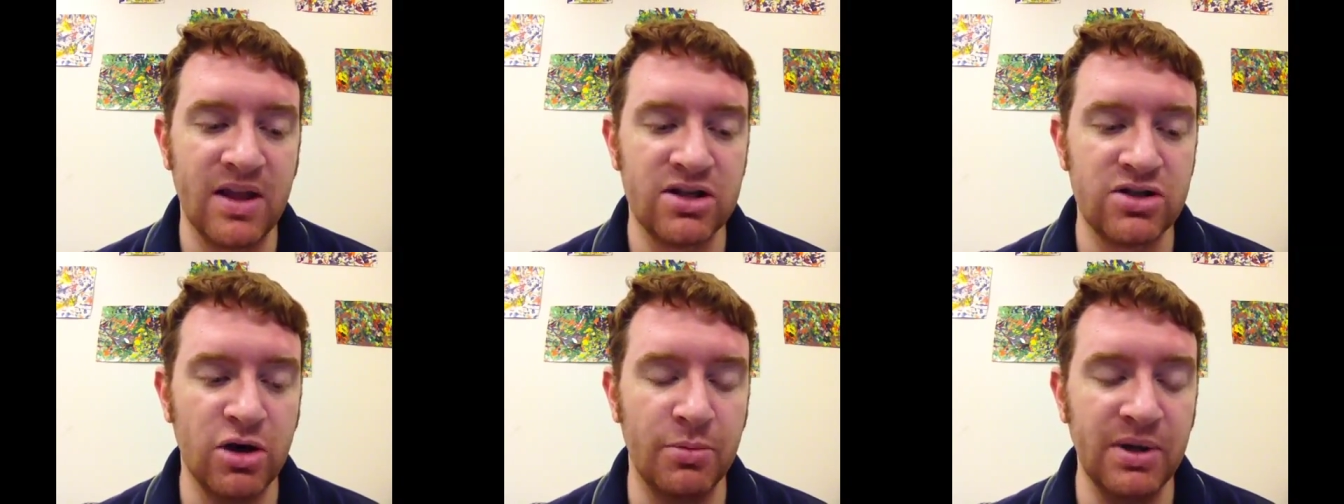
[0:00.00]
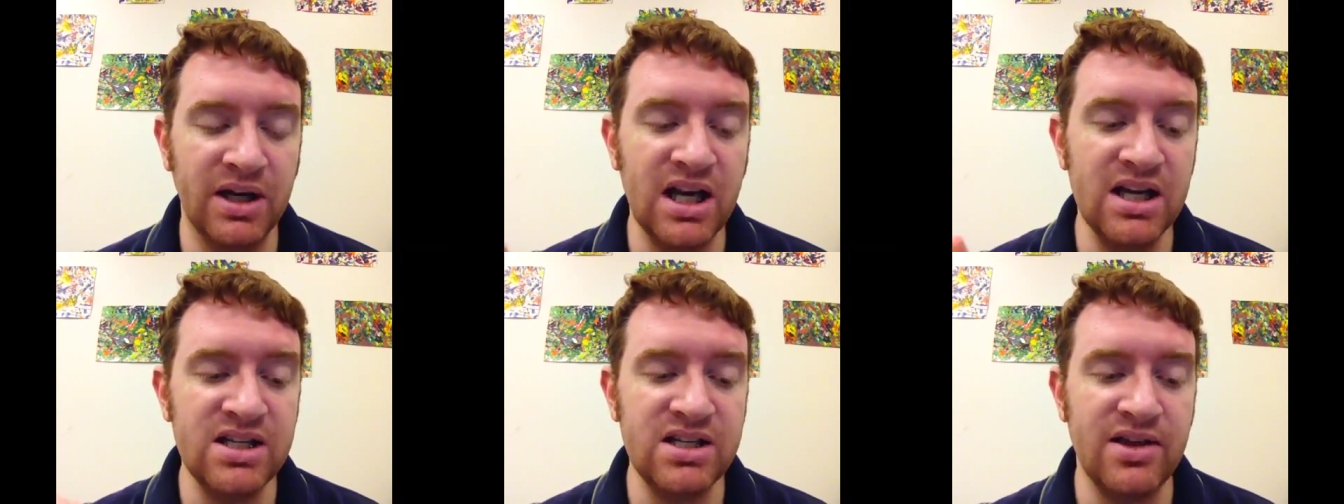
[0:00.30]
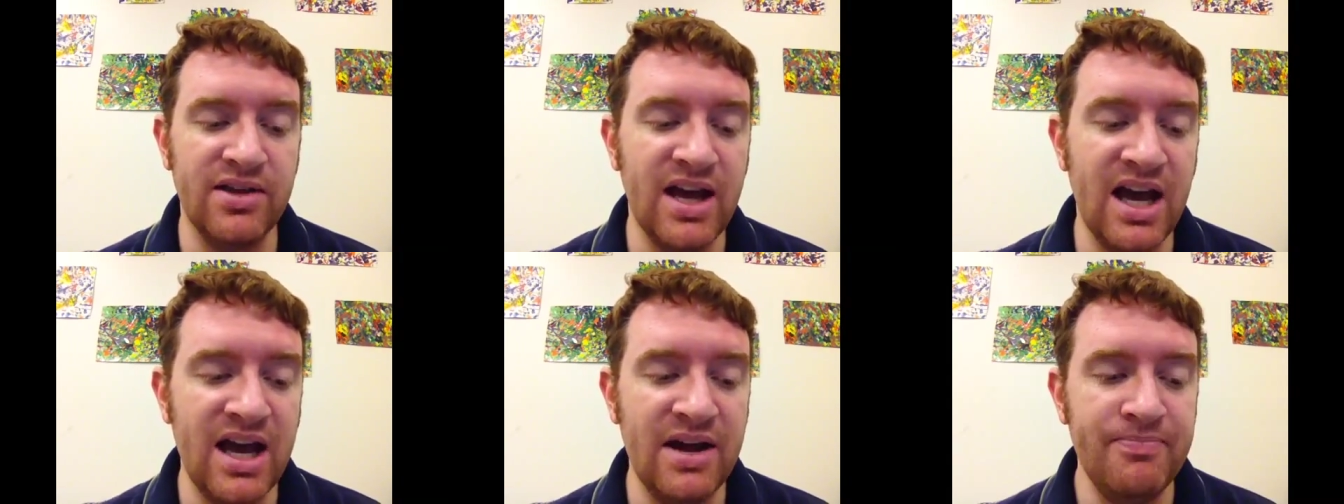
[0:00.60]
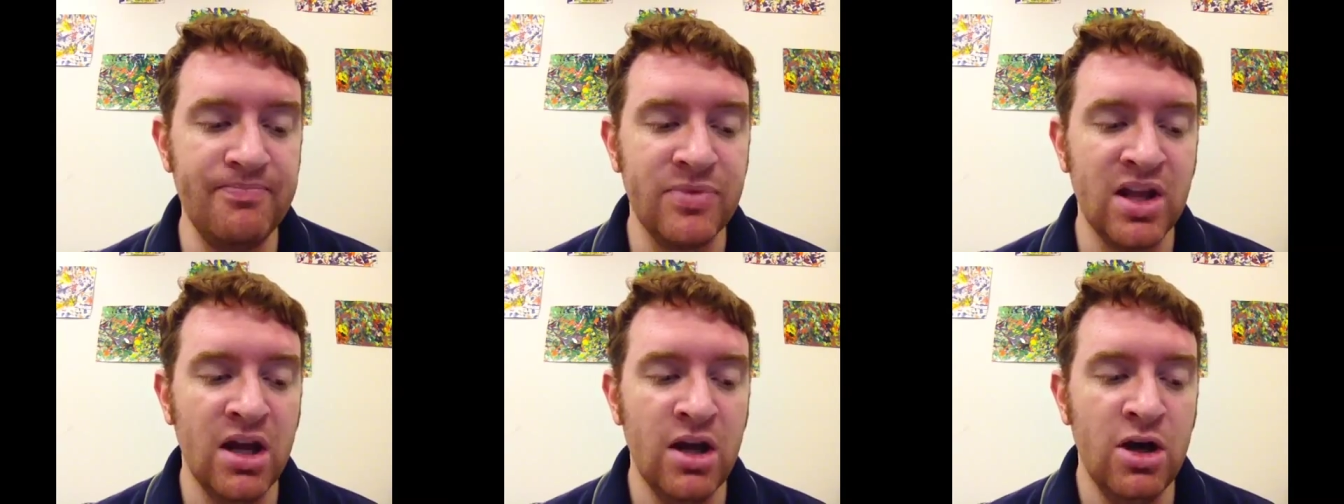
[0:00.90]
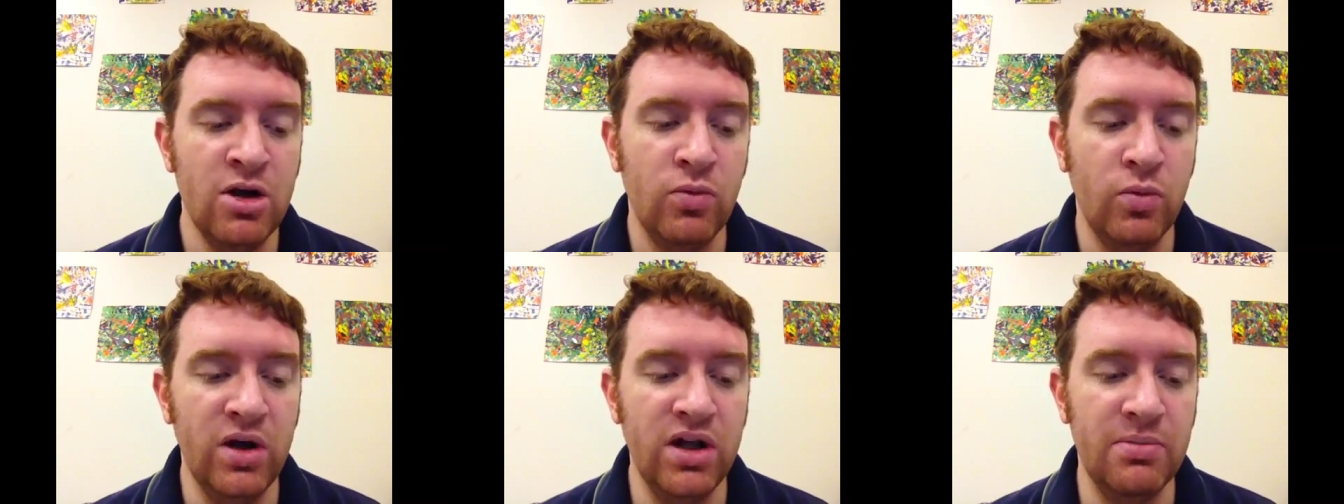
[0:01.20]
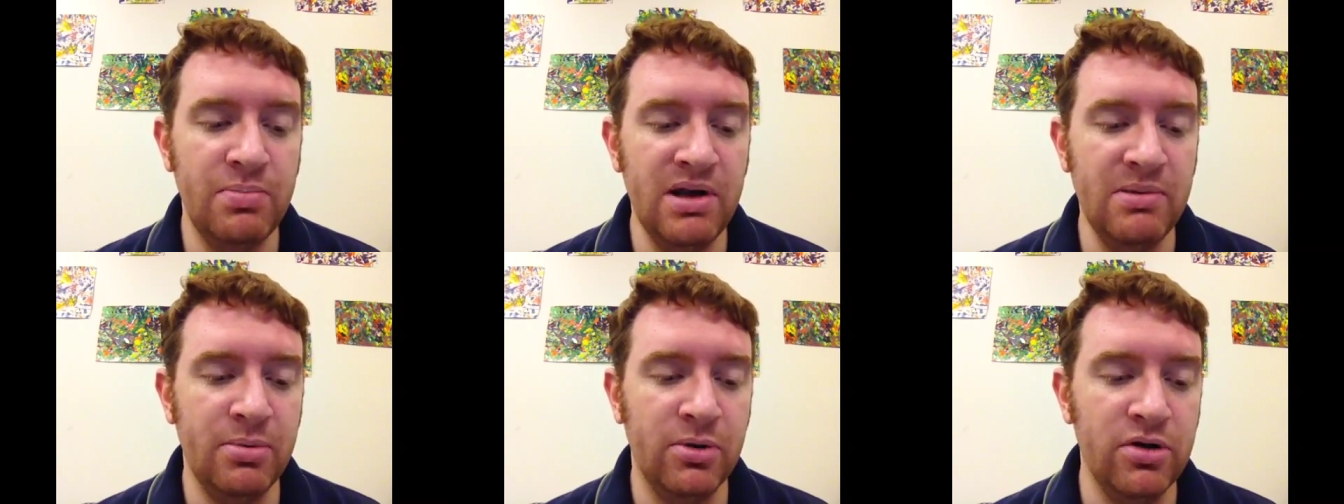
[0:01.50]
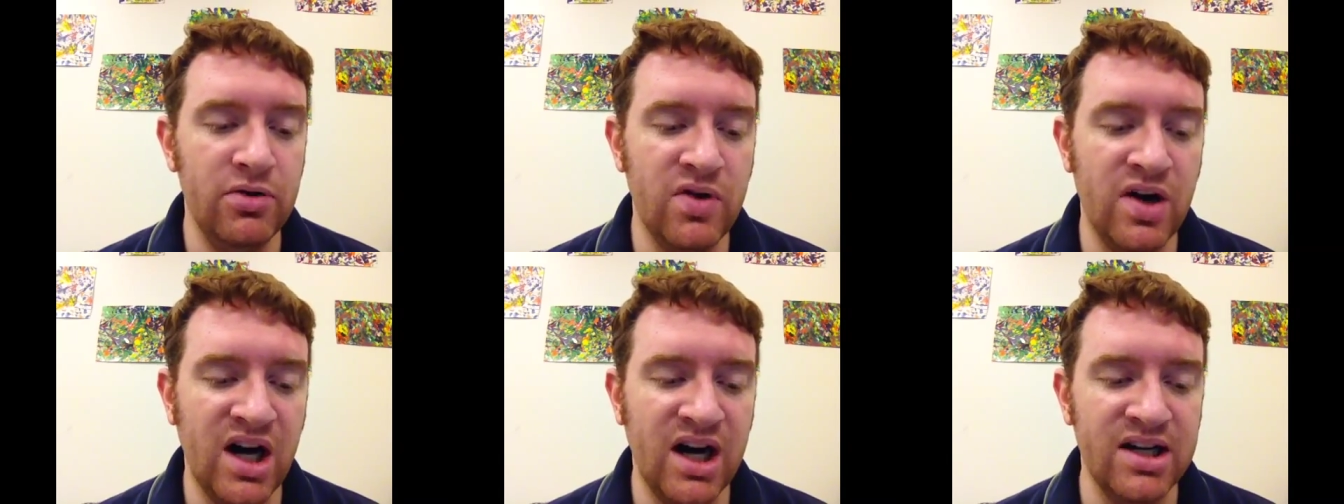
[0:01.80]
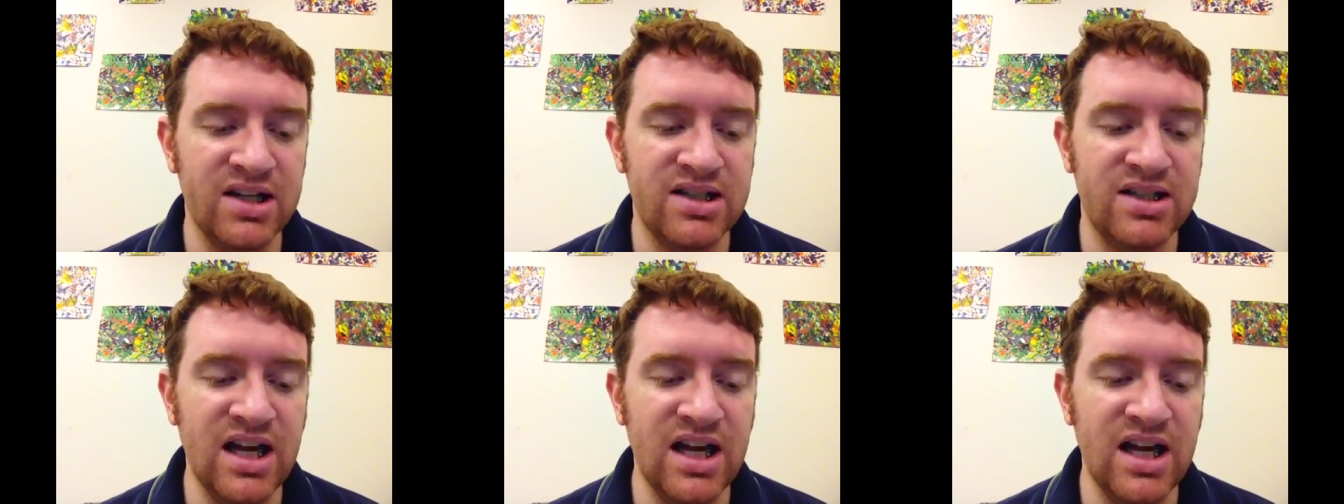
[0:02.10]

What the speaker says: So because of that, we the people of the United